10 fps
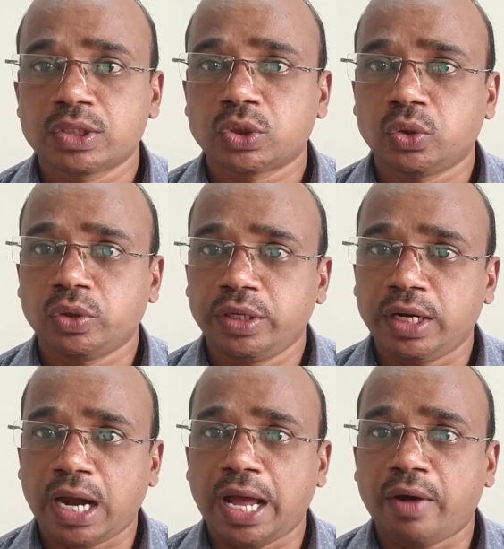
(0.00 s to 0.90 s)
So
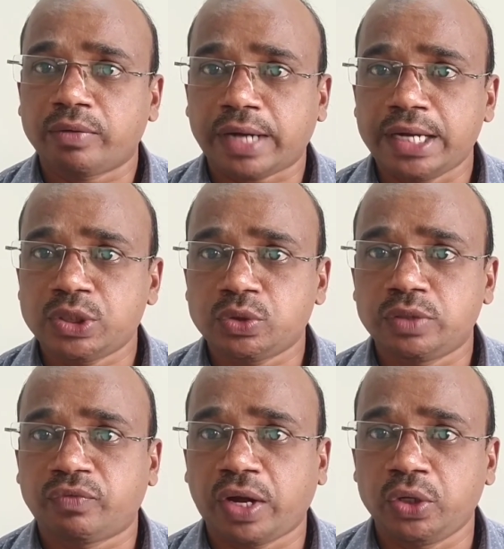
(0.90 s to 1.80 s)
here I have tried to
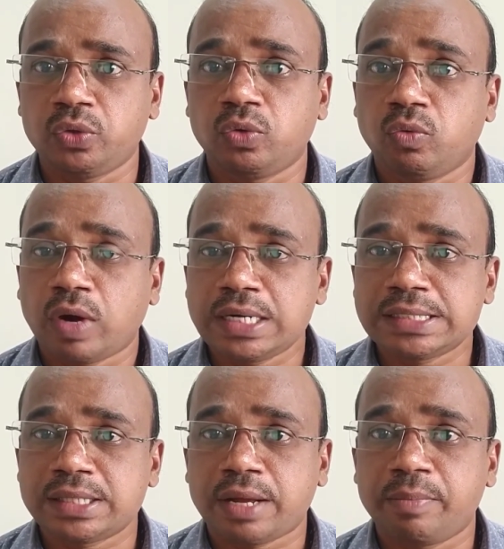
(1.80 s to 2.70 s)
define you what
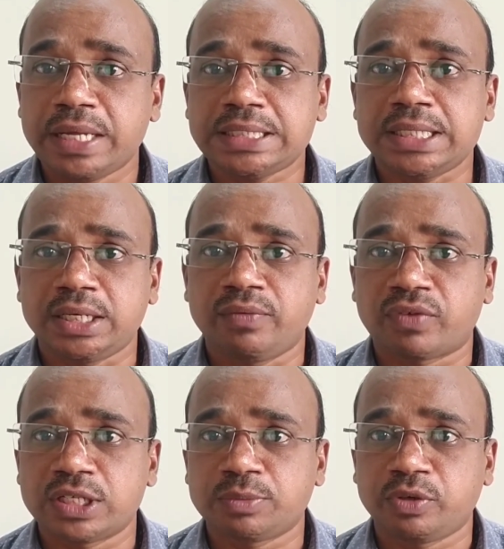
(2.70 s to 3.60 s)
is the basic
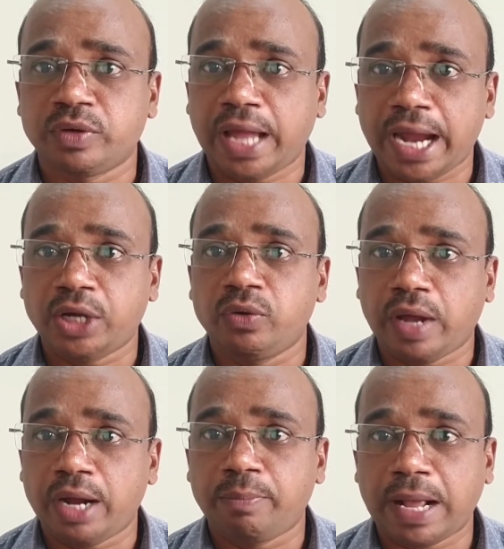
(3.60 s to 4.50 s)
difference between
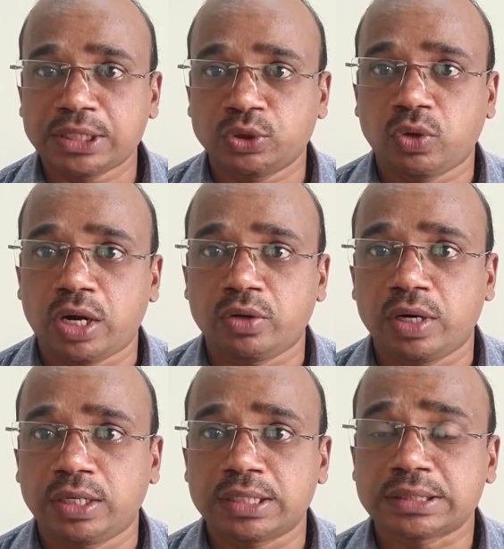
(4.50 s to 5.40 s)
active and passive
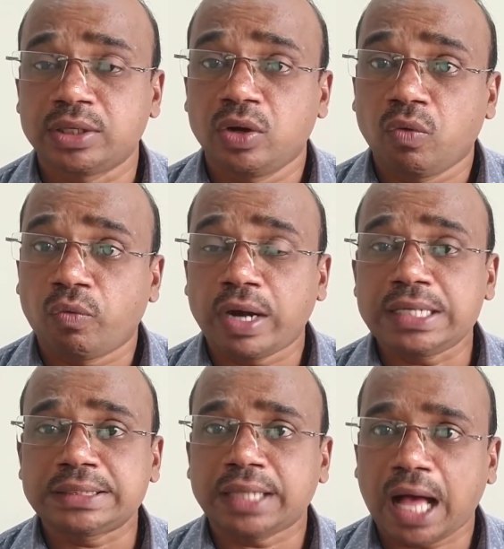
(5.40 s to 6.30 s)
articulators,
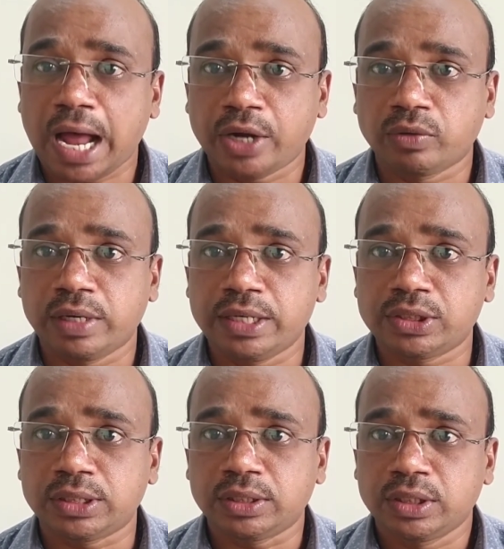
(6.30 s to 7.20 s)
what is
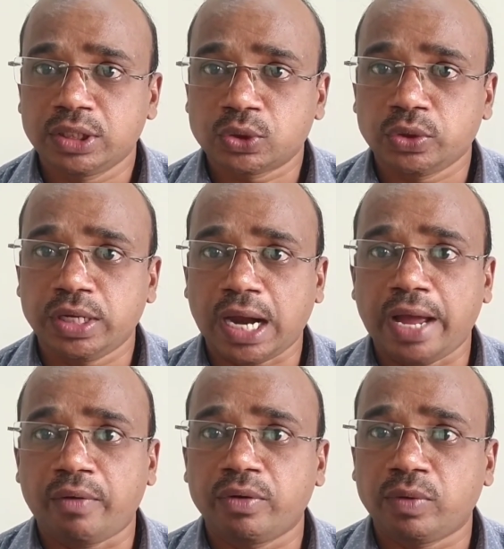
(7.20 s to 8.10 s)
articulator. So here
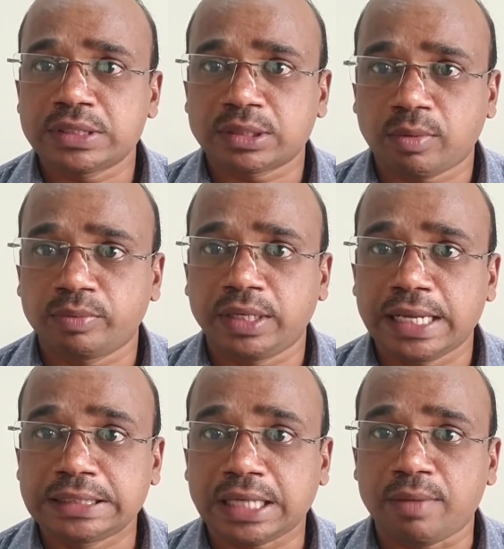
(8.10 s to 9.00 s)
I have given some of the
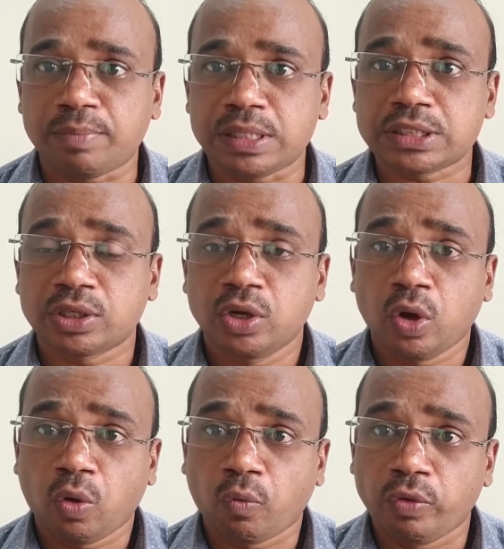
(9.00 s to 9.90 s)
examples.
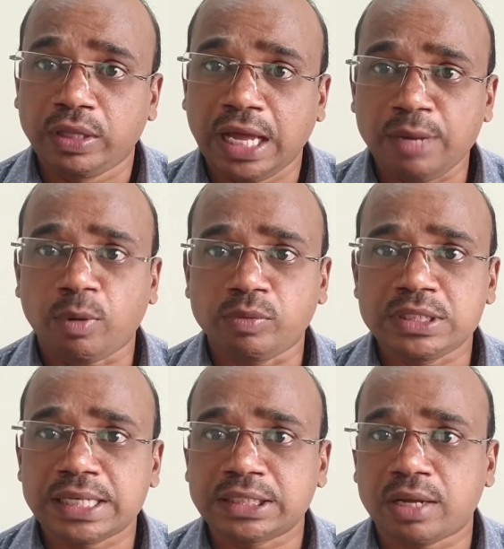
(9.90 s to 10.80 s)
With the help of
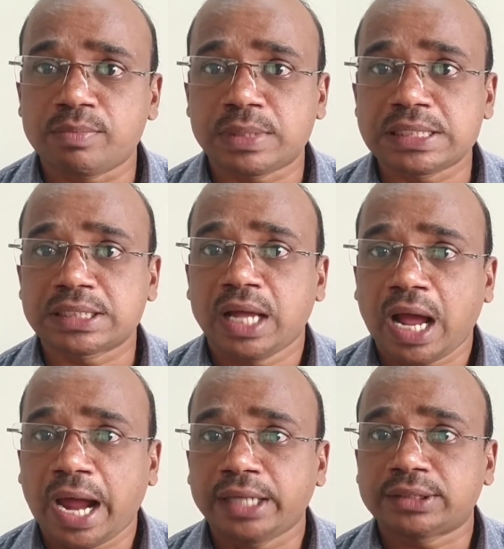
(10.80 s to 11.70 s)
these examples,
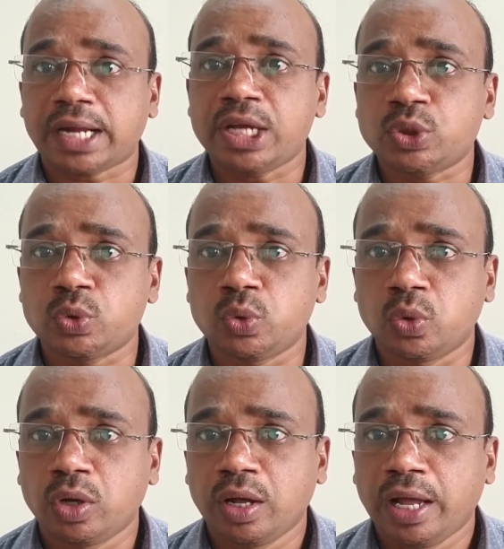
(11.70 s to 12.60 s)
I try
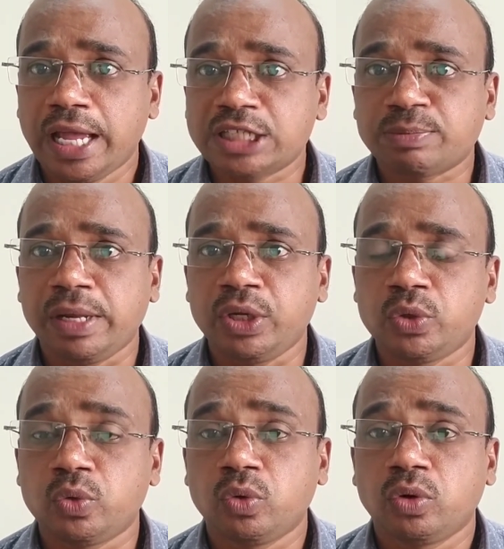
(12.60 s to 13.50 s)
to
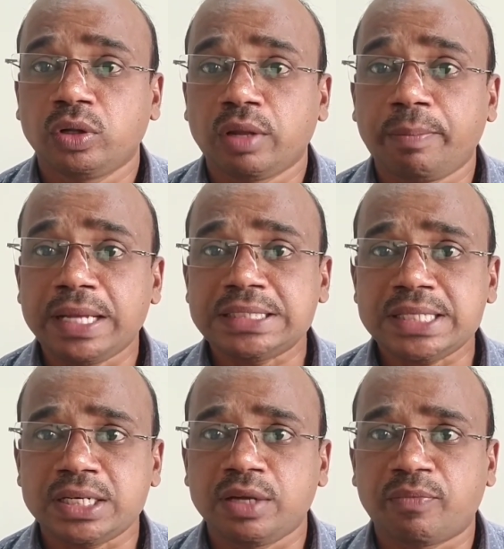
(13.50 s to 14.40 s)
explain you the
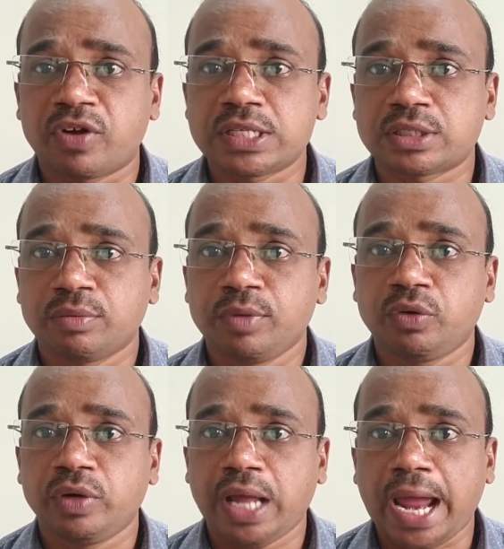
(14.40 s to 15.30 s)
basic difference
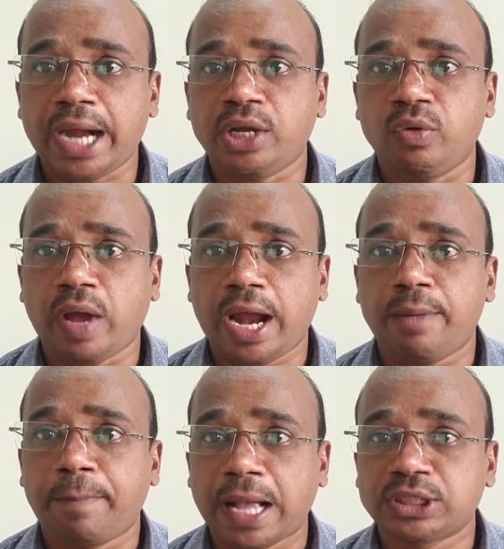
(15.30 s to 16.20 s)
between active
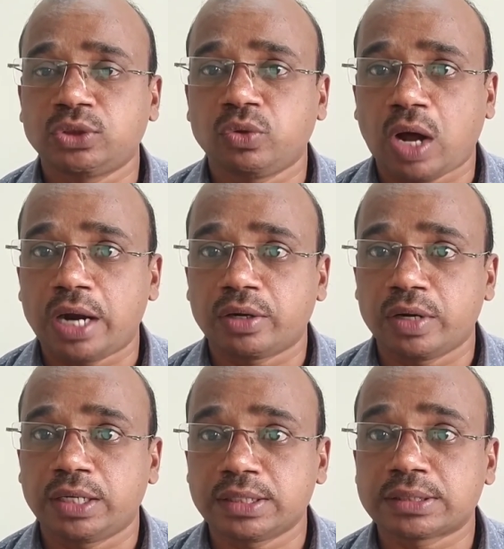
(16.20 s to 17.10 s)
and passive
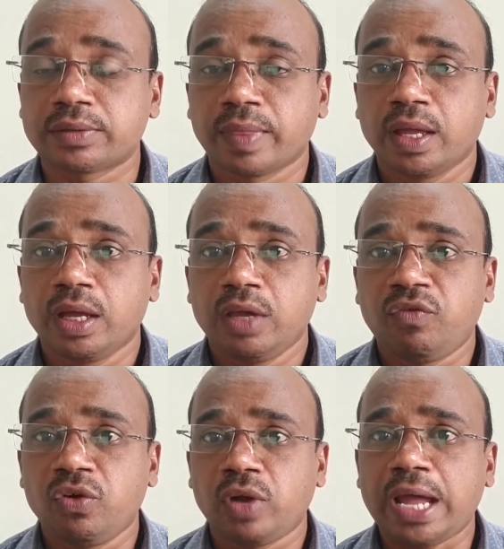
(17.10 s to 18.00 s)
articulators.
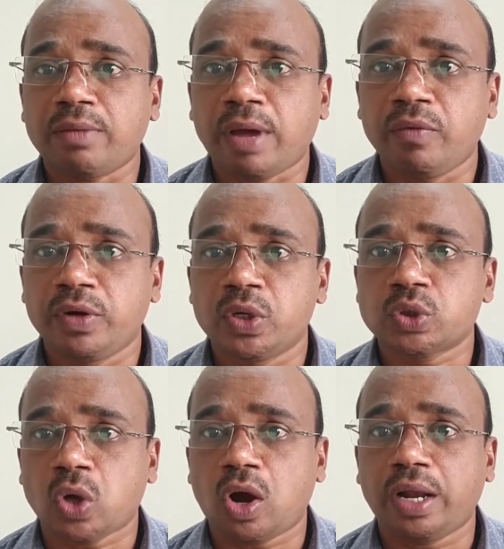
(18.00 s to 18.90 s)
If you like my
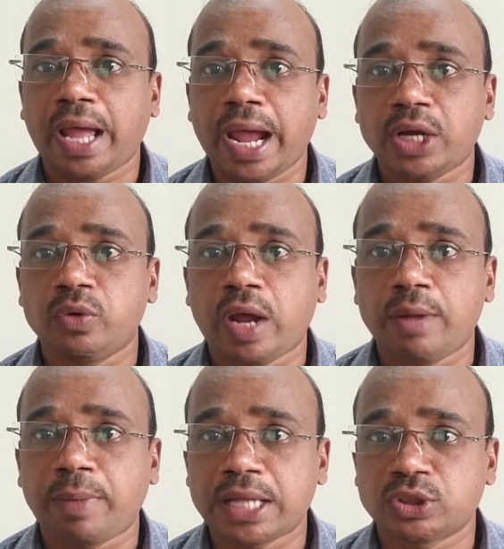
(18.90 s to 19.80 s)
videos on active
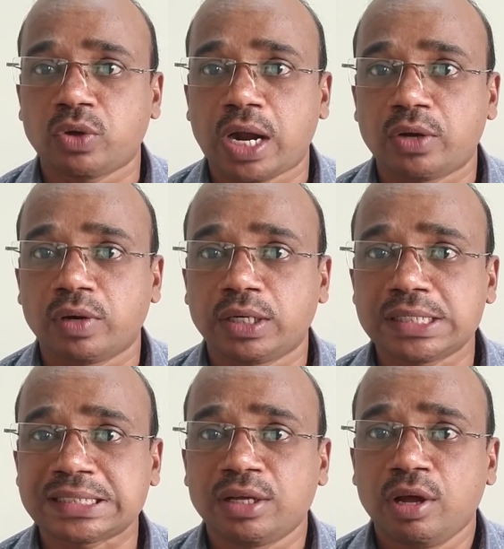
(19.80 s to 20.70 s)
and passive
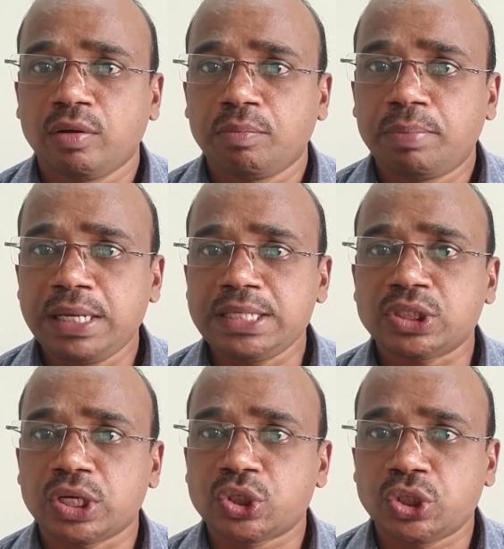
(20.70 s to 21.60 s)
articulators,
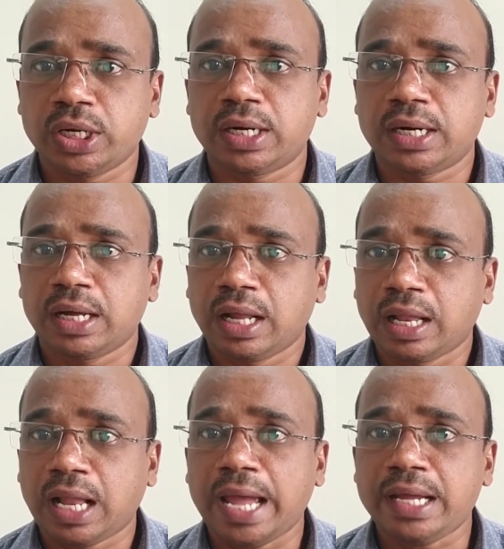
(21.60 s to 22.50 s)
please share,
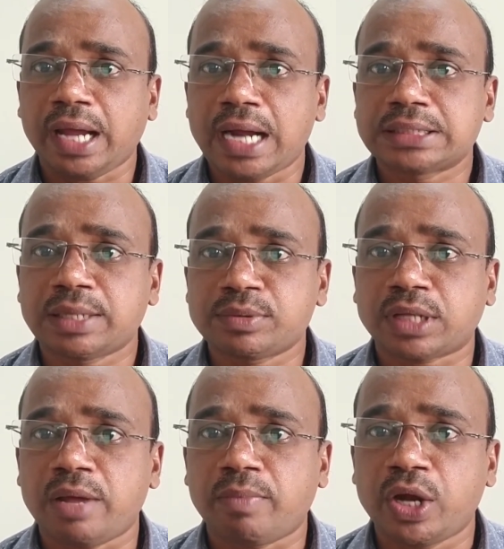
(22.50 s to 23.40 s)
like and
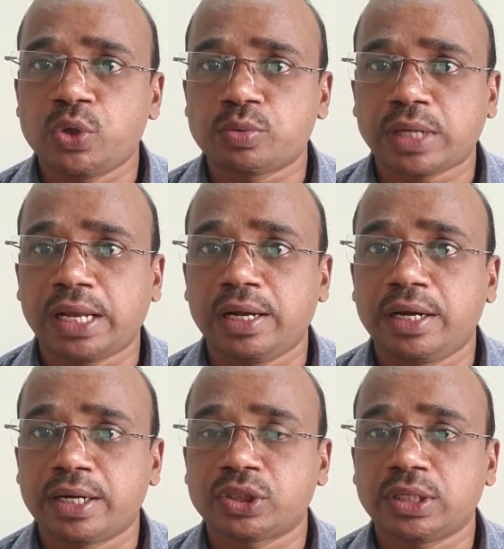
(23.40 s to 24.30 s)
subscribe my YouTube channel
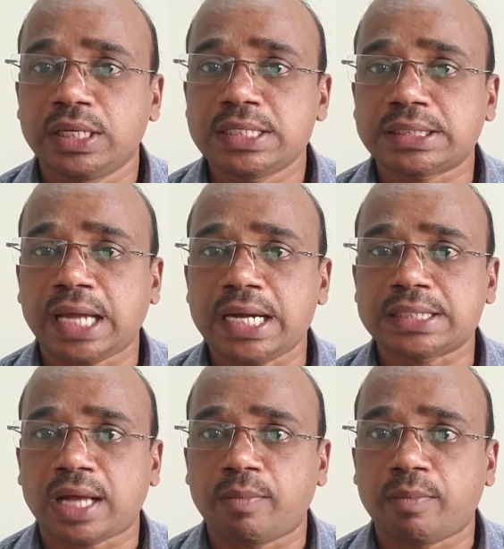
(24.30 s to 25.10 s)
Literature Insights